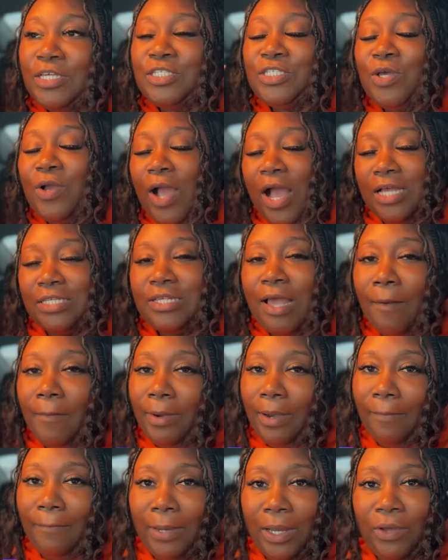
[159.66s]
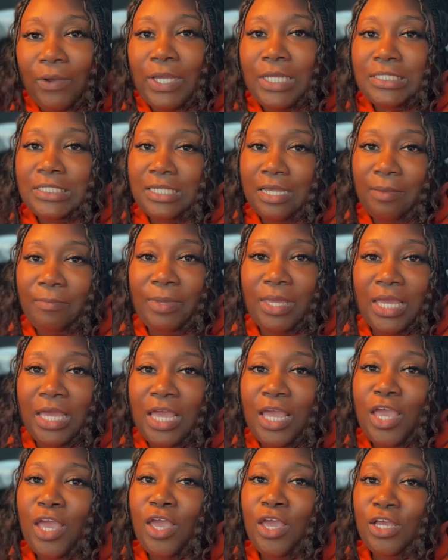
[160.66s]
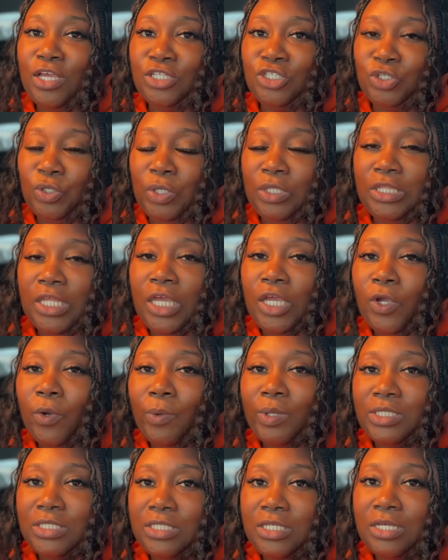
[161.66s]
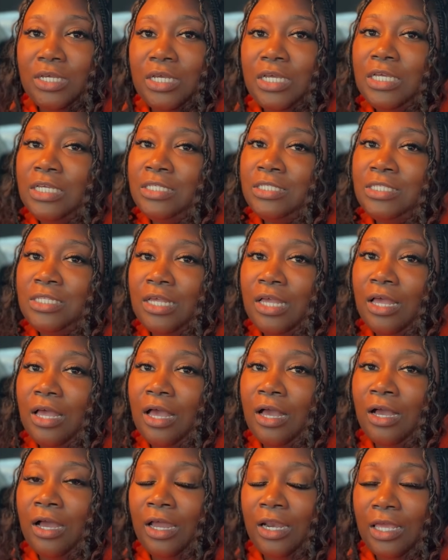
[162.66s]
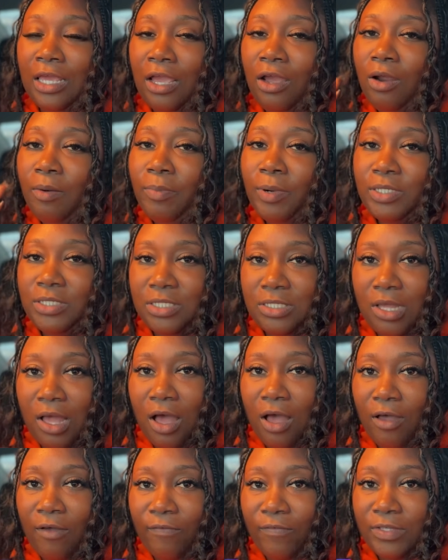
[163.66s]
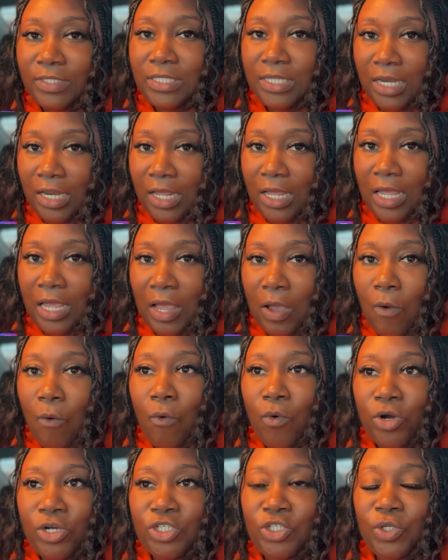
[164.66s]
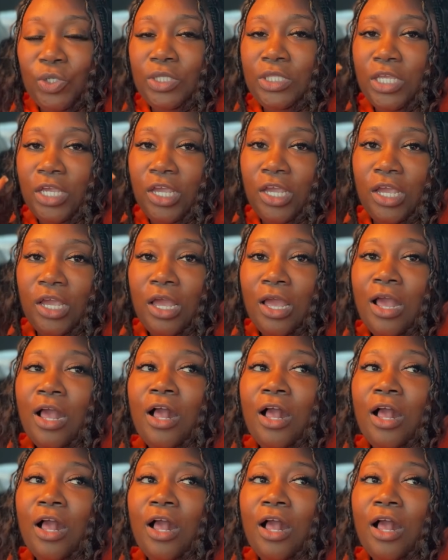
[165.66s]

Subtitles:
So guys, comment down below and tell me, do you think KARISSA is gonna get her braces off today, or do you think